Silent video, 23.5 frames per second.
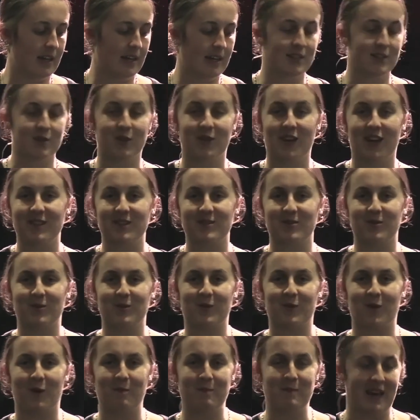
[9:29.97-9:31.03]
So that's all
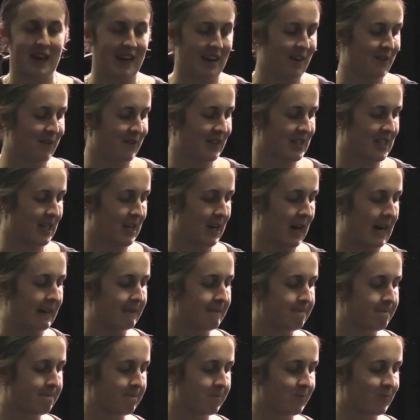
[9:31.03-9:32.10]
from me for tonight.
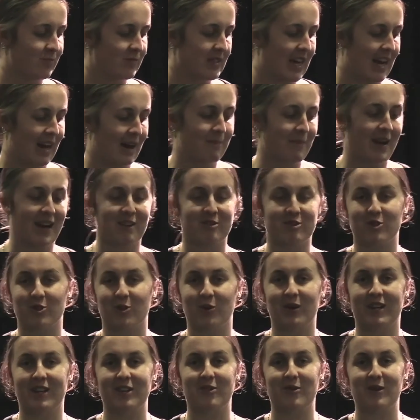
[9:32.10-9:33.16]
Make
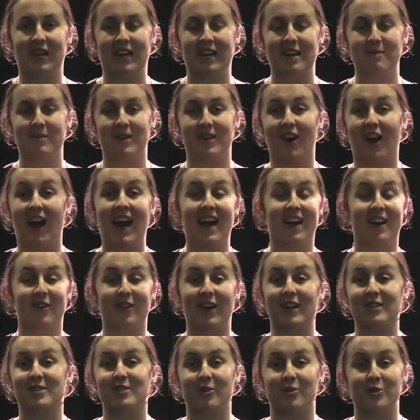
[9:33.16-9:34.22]
sure you keep an eye out on
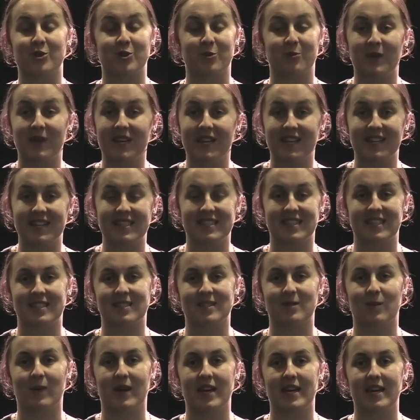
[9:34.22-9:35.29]
our social medias
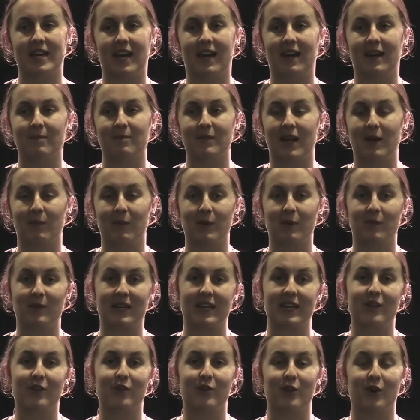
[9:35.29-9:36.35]
this week, and we will
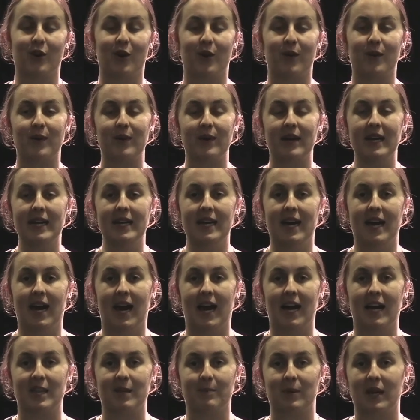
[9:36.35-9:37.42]
let you know
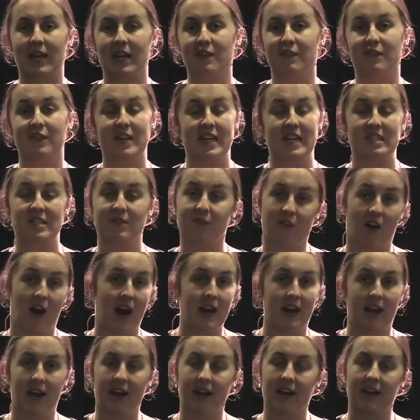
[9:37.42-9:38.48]
the plan for next
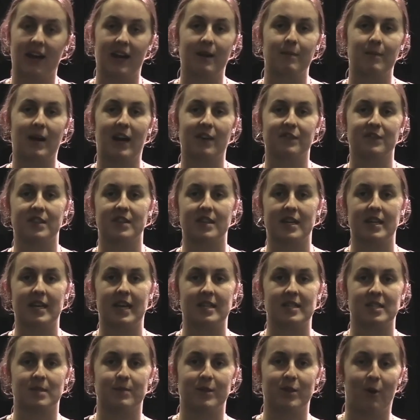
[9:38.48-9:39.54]
Friday after the
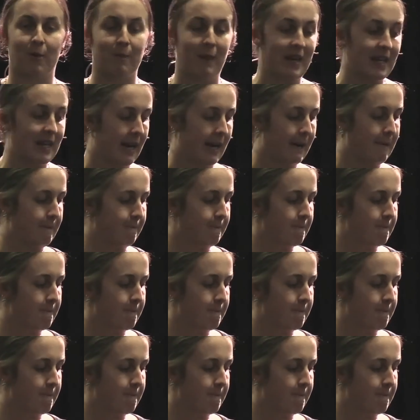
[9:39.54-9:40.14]
announcement on Monday.